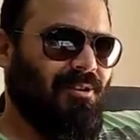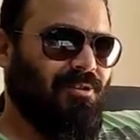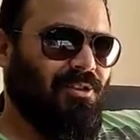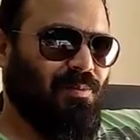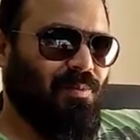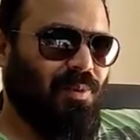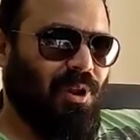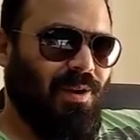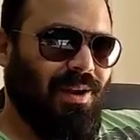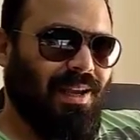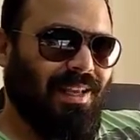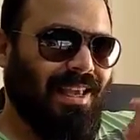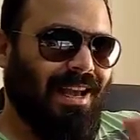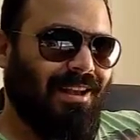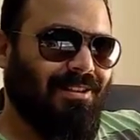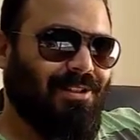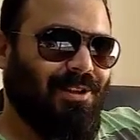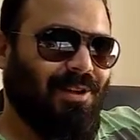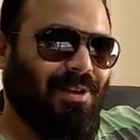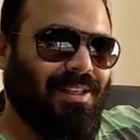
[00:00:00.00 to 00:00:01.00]
I was just blowing it
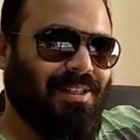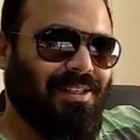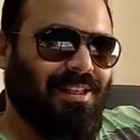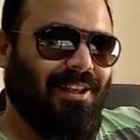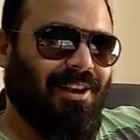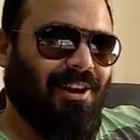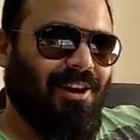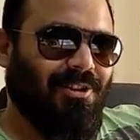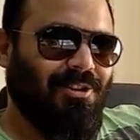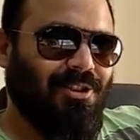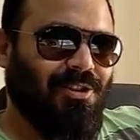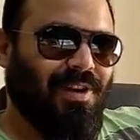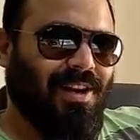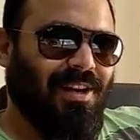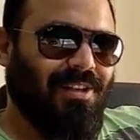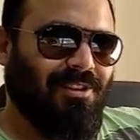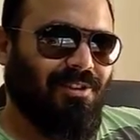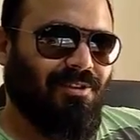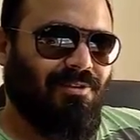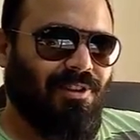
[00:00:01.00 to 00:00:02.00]
down so you could see the
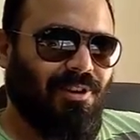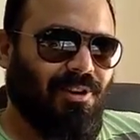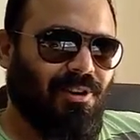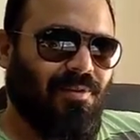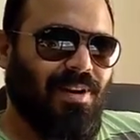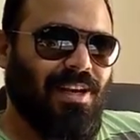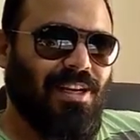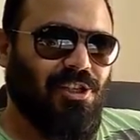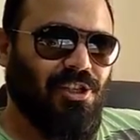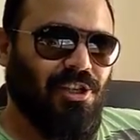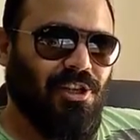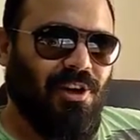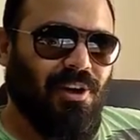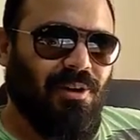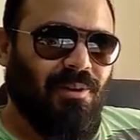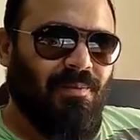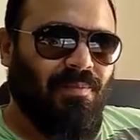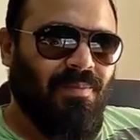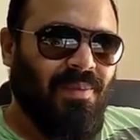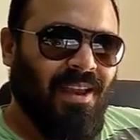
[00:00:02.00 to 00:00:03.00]
contrast off of the green
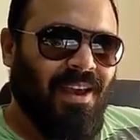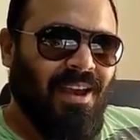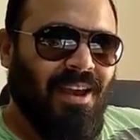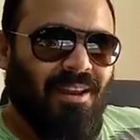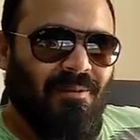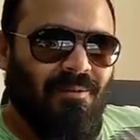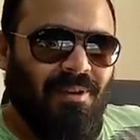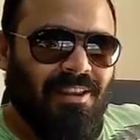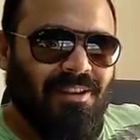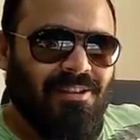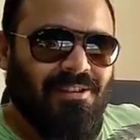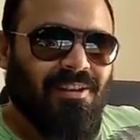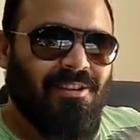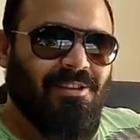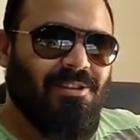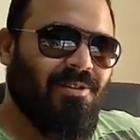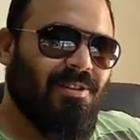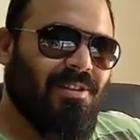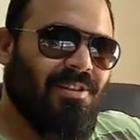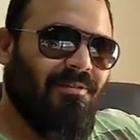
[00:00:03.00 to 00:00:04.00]
shirt. And you see,
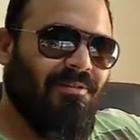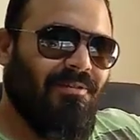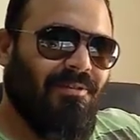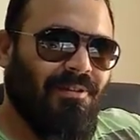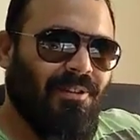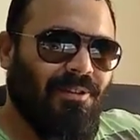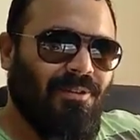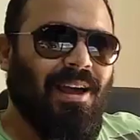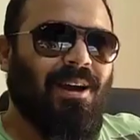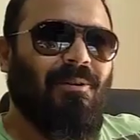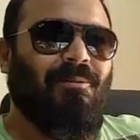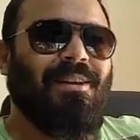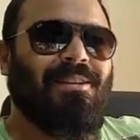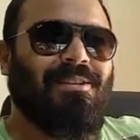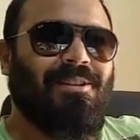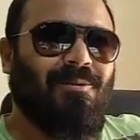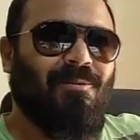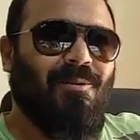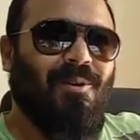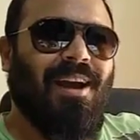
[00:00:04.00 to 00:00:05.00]
as soon as it flew that way
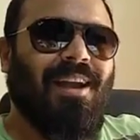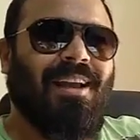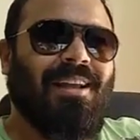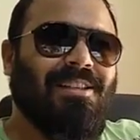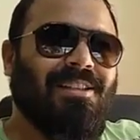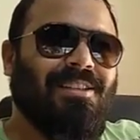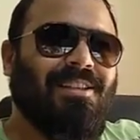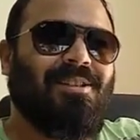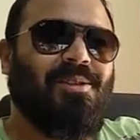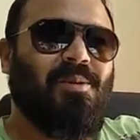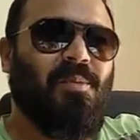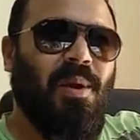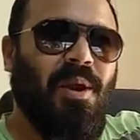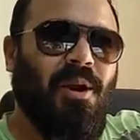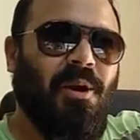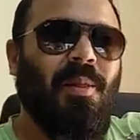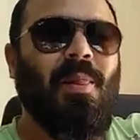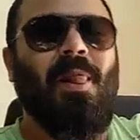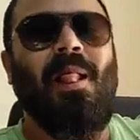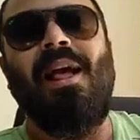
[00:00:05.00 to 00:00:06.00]
to the white, it just
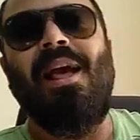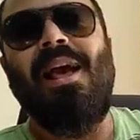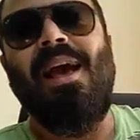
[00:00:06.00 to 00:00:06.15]
disappeared.